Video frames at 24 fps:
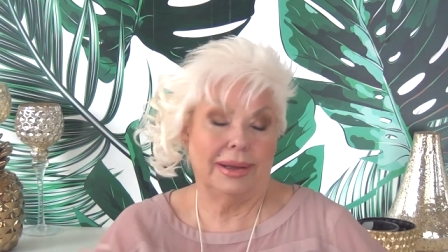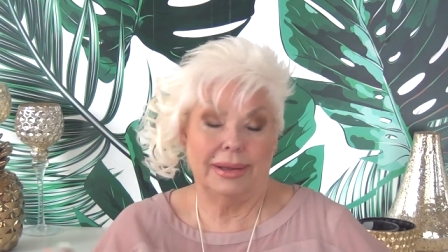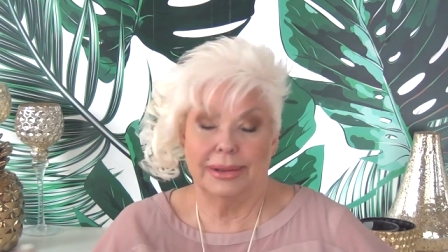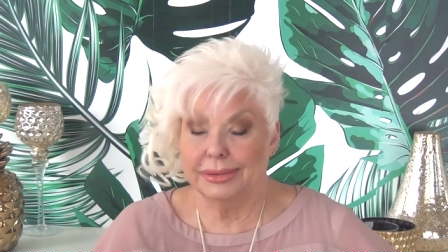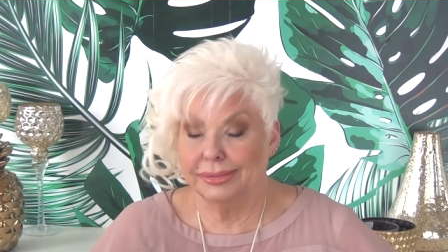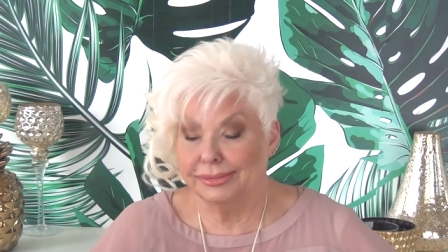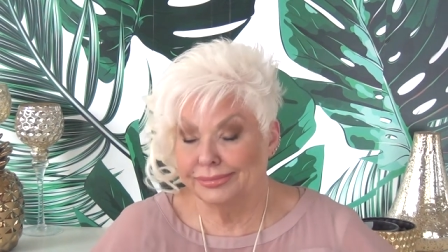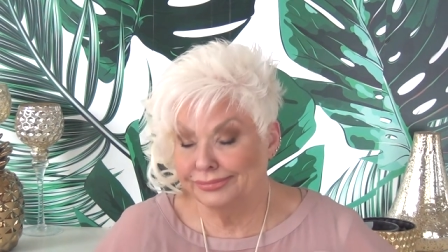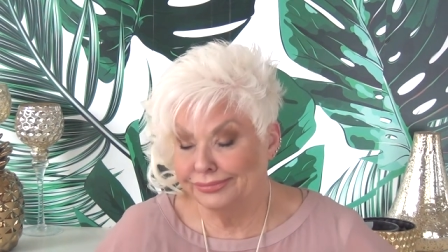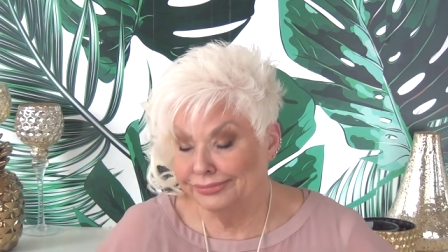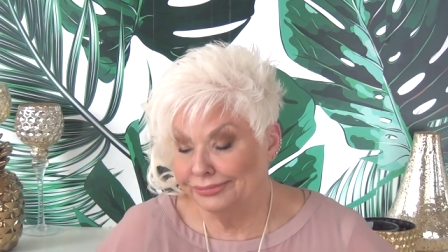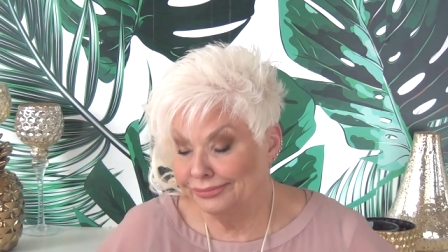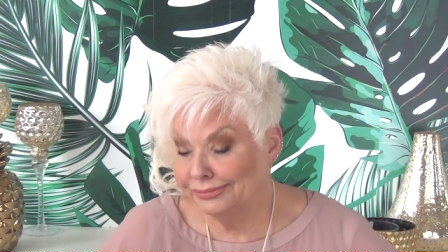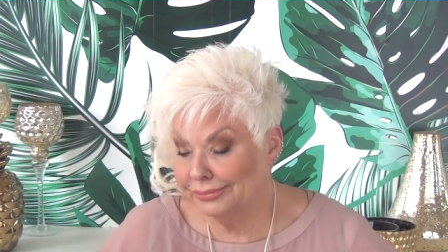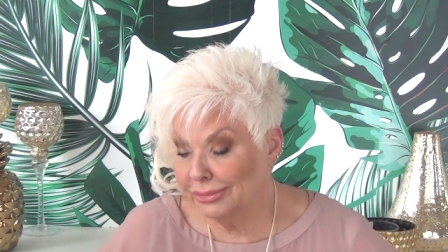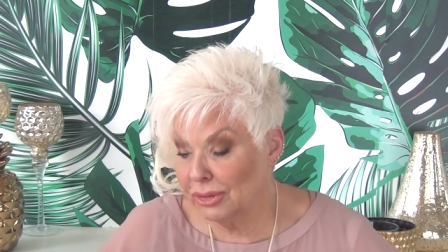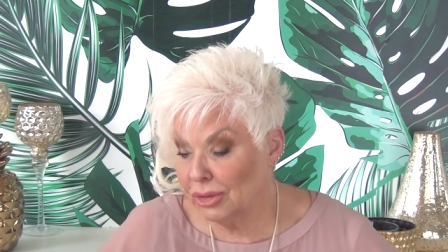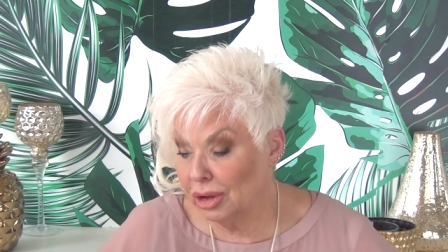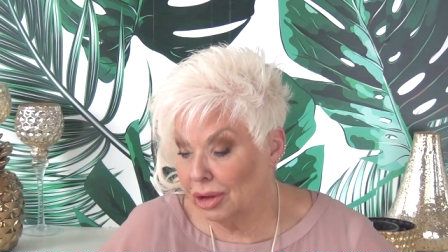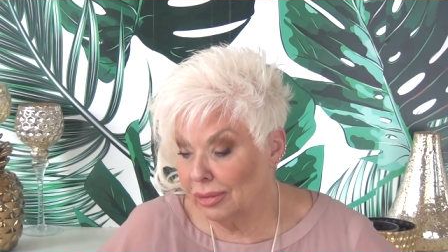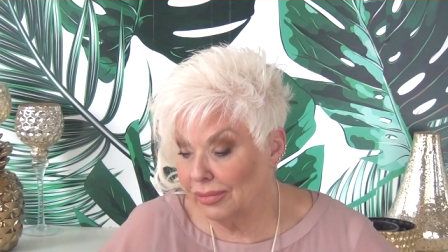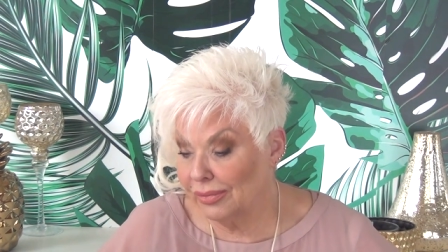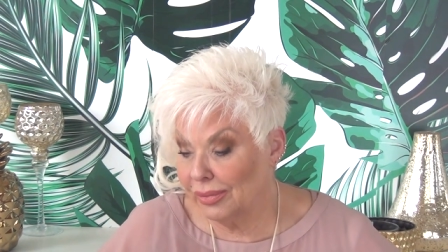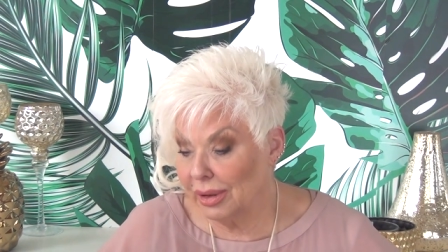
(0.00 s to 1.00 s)
hey,
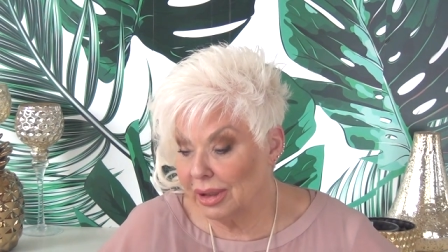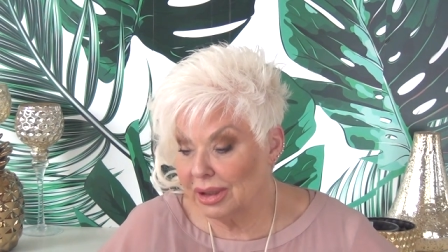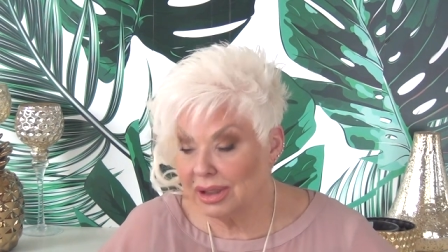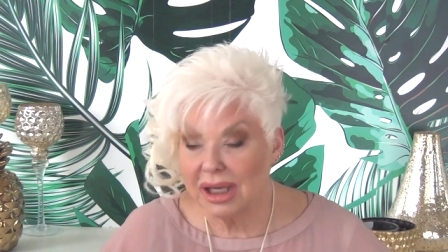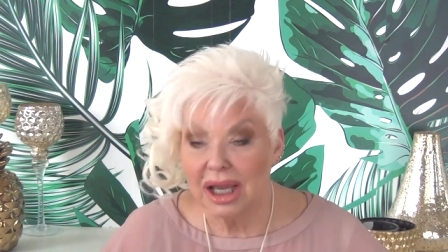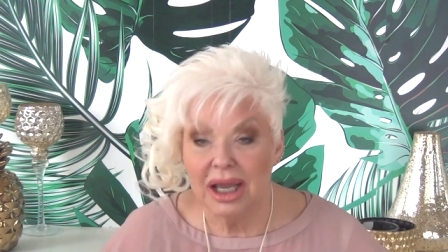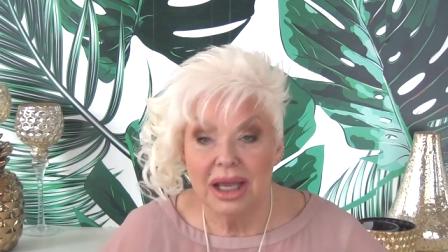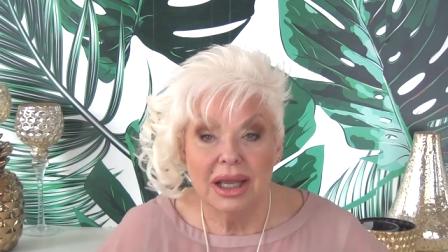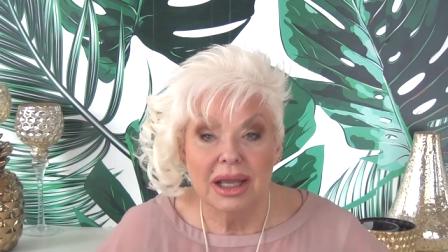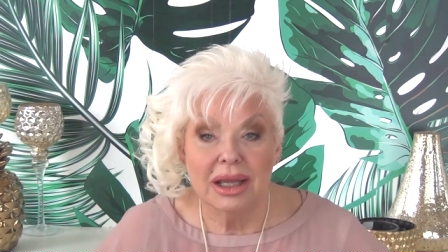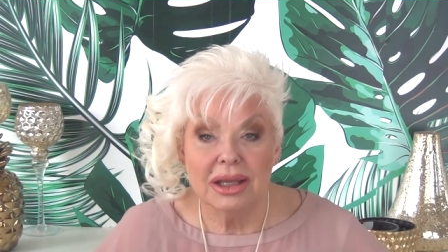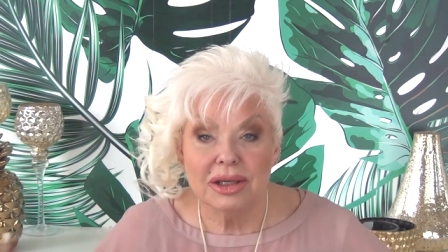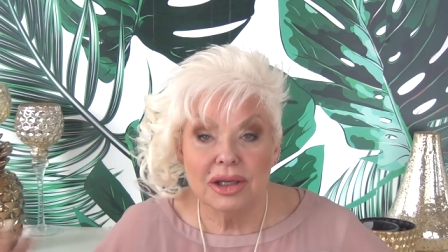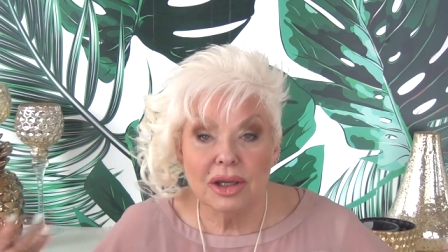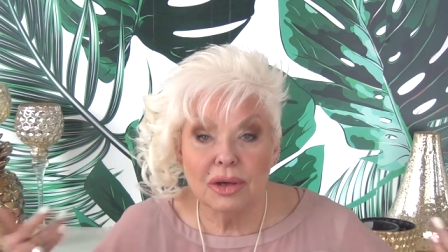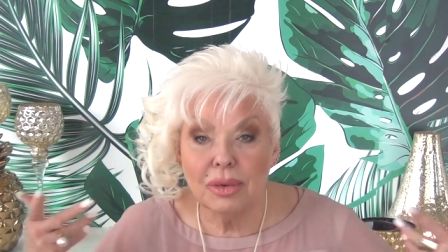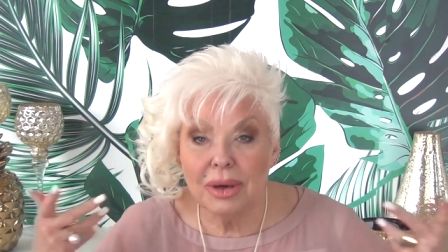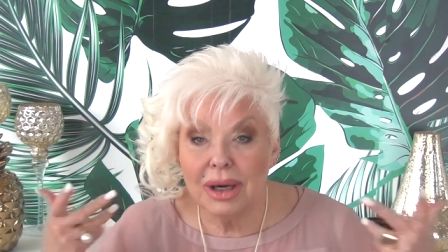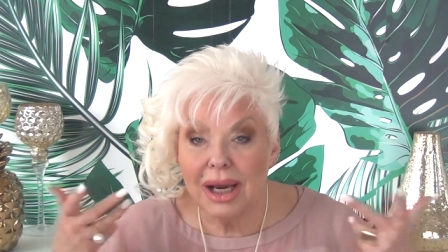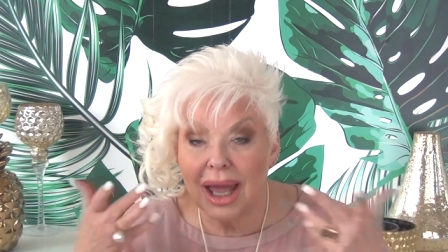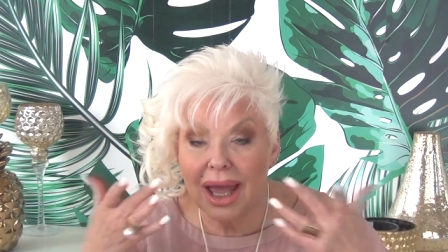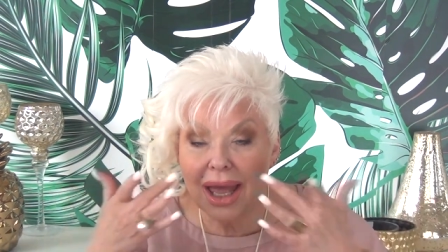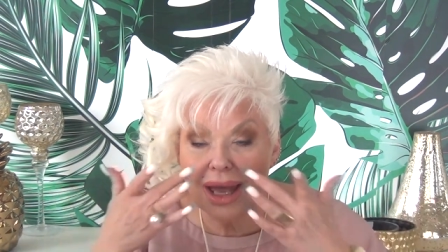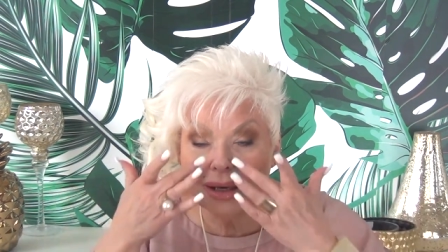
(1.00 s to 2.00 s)
girlfriends, do
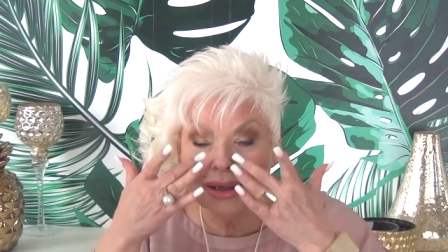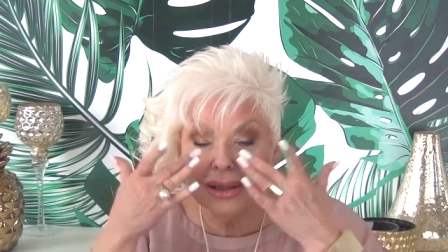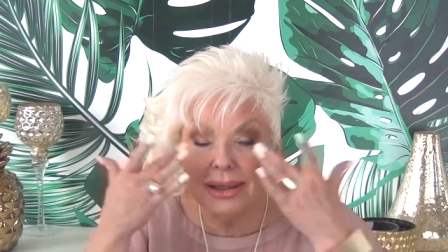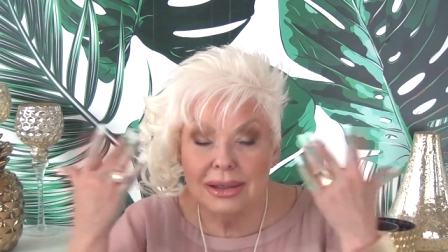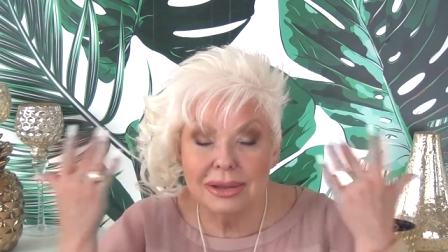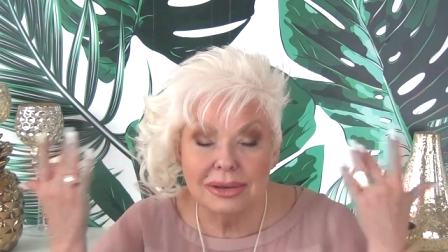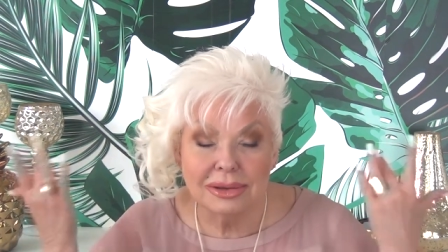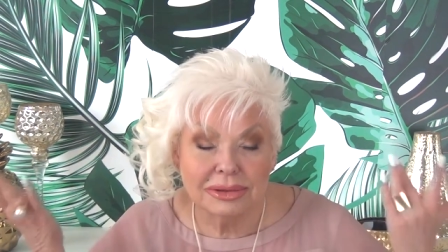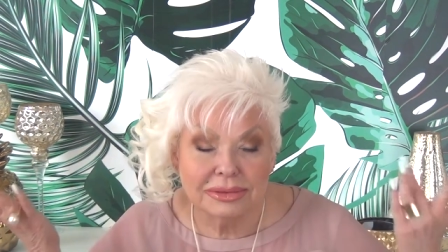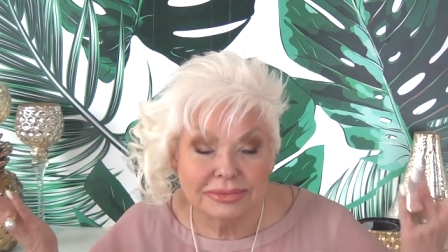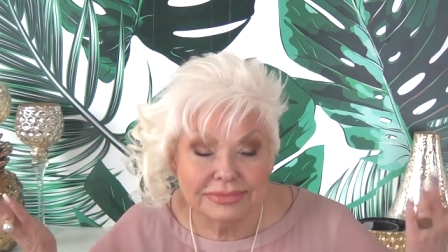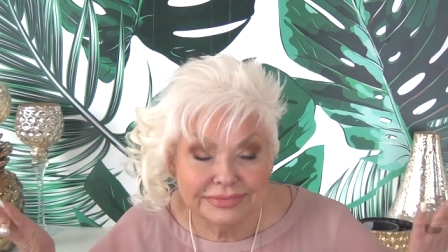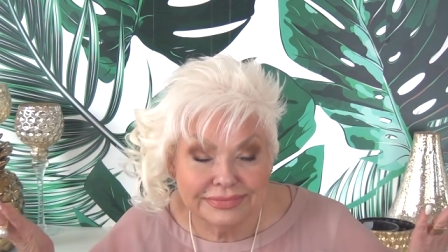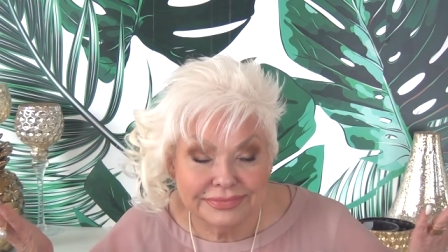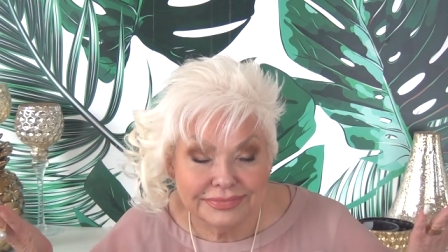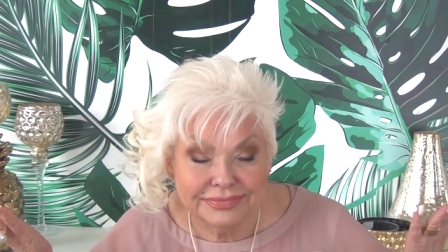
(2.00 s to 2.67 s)
what I do.